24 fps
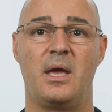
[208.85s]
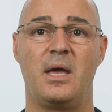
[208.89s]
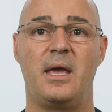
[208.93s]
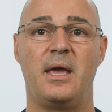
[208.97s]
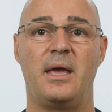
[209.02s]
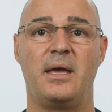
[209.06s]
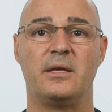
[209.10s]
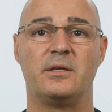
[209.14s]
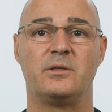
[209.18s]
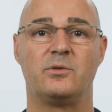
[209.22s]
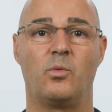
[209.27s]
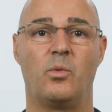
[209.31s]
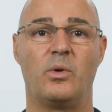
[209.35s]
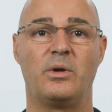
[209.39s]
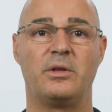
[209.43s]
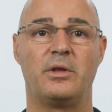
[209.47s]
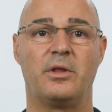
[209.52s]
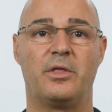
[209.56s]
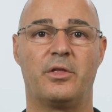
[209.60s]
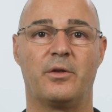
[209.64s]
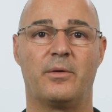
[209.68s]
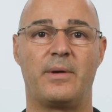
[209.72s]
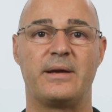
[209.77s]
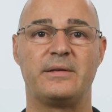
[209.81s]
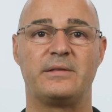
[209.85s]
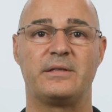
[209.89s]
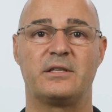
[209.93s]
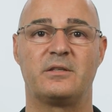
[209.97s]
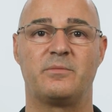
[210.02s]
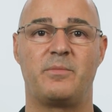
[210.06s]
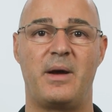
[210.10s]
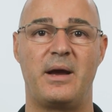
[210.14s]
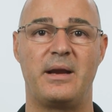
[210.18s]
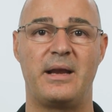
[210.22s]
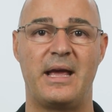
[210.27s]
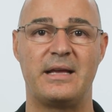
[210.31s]
is when the thoracic
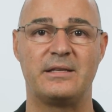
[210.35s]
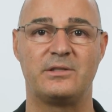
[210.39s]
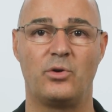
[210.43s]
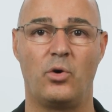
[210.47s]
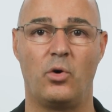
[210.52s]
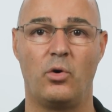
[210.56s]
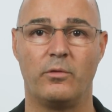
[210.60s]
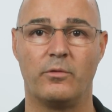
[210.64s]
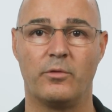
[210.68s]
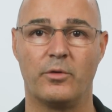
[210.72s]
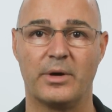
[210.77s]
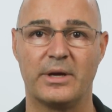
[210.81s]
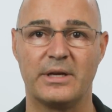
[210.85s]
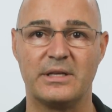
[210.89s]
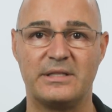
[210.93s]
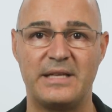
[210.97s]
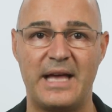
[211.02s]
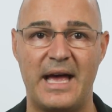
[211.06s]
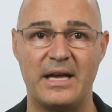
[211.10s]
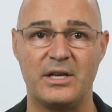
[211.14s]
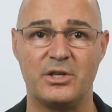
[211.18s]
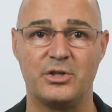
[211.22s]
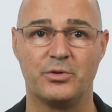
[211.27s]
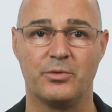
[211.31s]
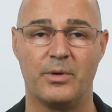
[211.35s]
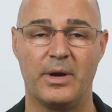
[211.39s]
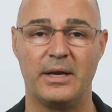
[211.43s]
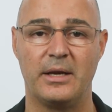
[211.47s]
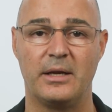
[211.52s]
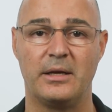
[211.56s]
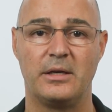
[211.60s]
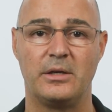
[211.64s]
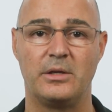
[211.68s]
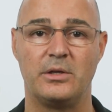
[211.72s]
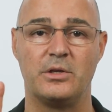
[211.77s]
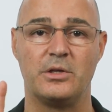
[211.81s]
spine has
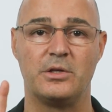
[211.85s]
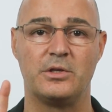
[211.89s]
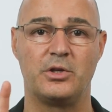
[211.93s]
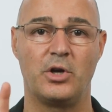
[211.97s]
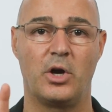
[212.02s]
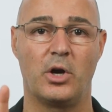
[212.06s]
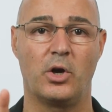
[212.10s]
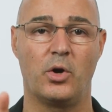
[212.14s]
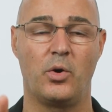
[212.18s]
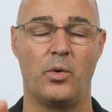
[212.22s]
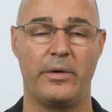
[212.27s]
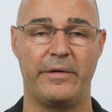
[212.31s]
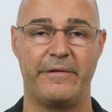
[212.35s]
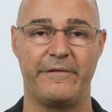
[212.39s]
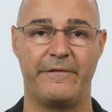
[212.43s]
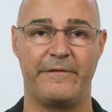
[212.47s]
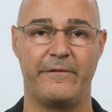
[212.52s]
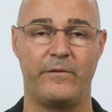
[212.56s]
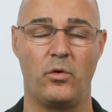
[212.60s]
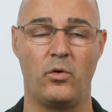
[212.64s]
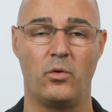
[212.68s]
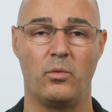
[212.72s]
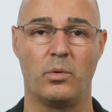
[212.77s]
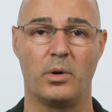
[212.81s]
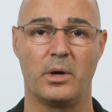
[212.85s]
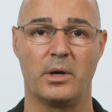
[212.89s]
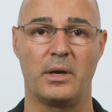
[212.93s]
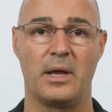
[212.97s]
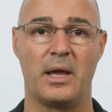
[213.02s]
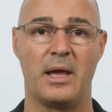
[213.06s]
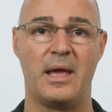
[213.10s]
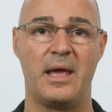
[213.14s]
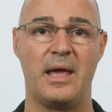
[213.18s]
over-exaggerated and you start going forward,